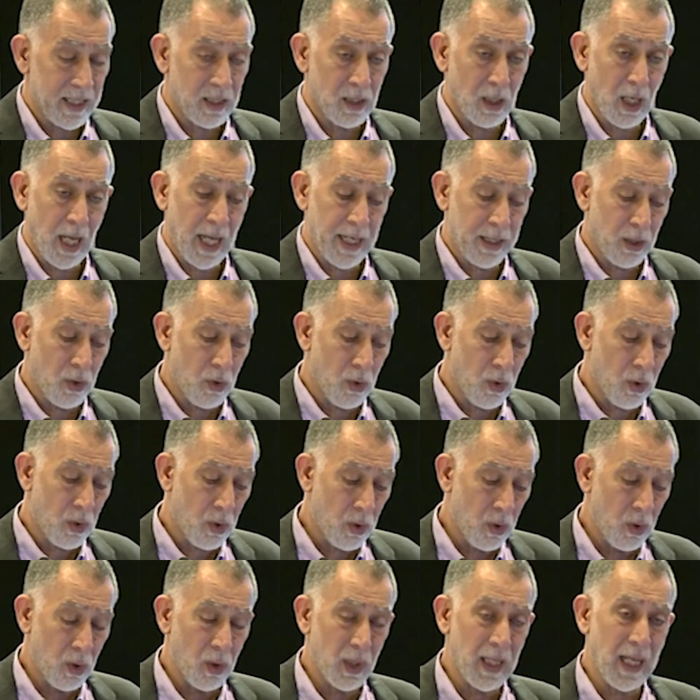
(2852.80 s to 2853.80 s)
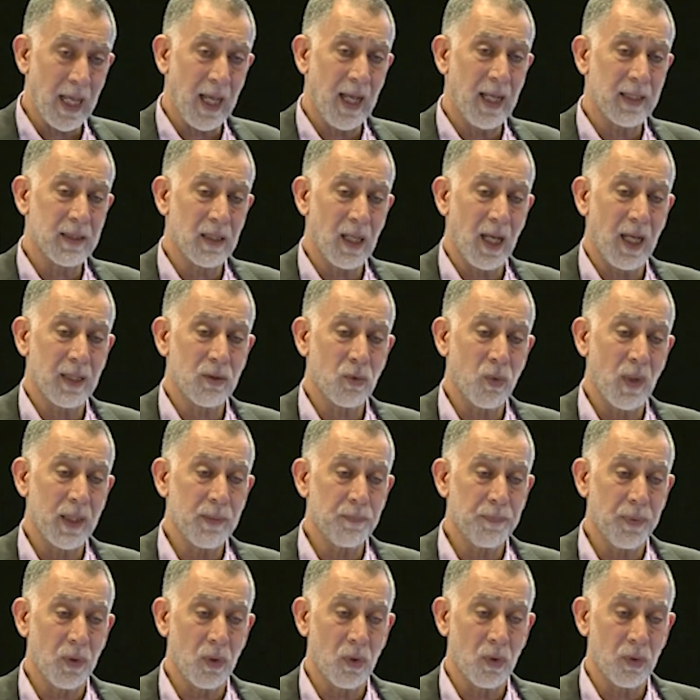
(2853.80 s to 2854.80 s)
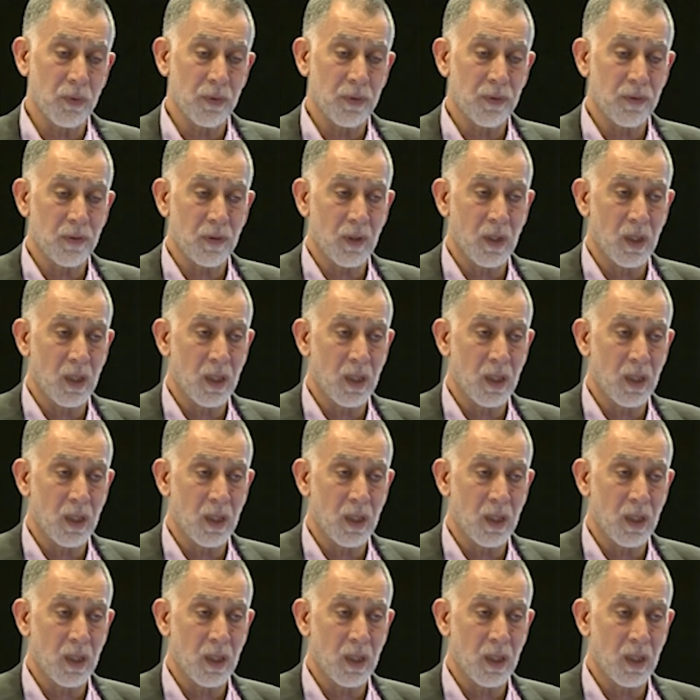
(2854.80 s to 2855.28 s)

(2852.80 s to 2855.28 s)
I call at one point